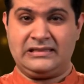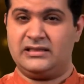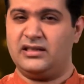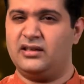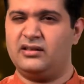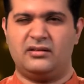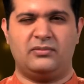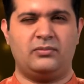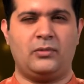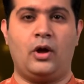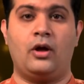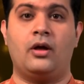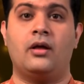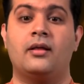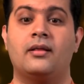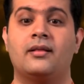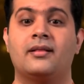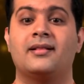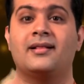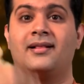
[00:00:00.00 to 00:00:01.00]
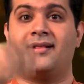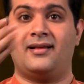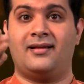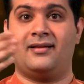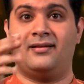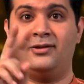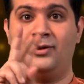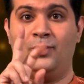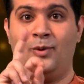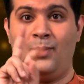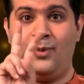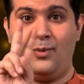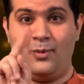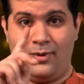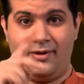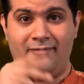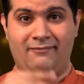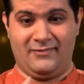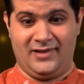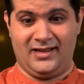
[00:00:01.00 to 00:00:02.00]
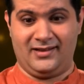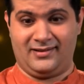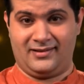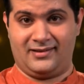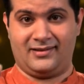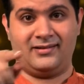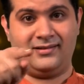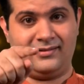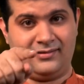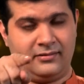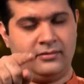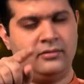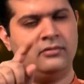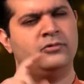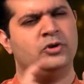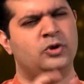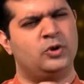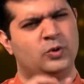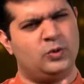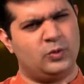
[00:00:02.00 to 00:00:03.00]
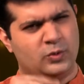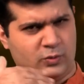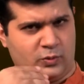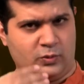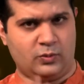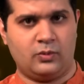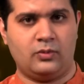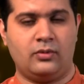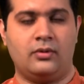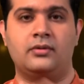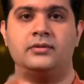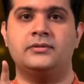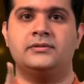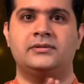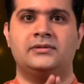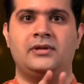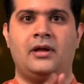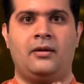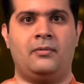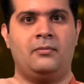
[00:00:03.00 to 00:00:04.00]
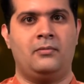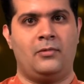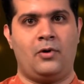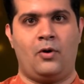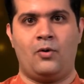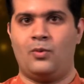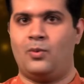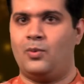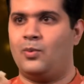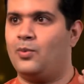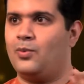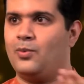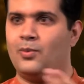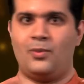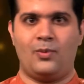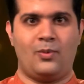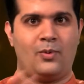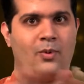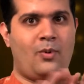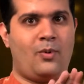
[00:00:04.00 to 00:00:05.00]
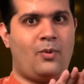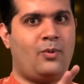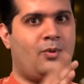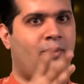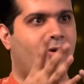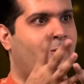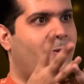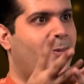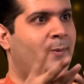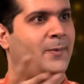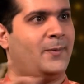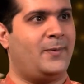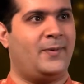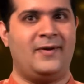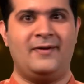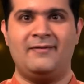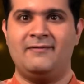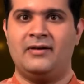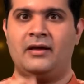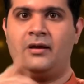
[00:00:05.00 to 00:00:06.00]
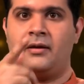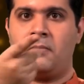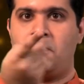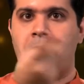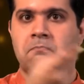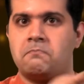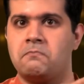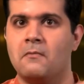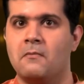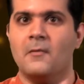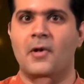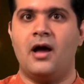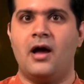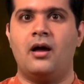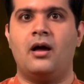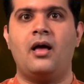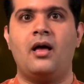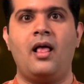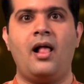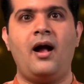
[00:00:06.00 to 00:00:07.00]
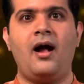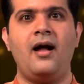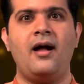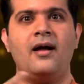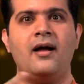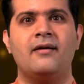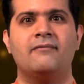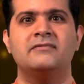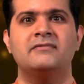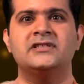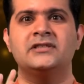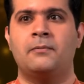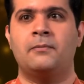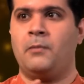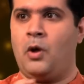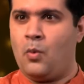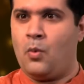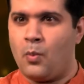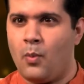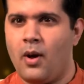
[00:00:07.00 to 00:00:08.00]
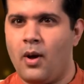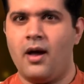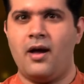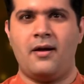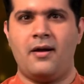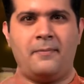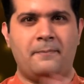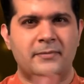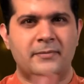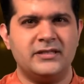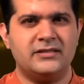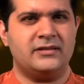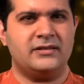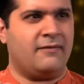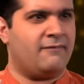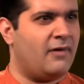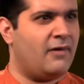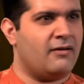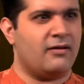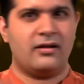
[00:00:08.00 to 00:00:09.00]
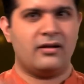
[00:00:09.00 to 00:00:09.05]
In 2021, do not do the same. In the new year, now that the lockdown is over, do not get back to your fast-paced life. Take it slow. First, prioritize your health and then other tasks.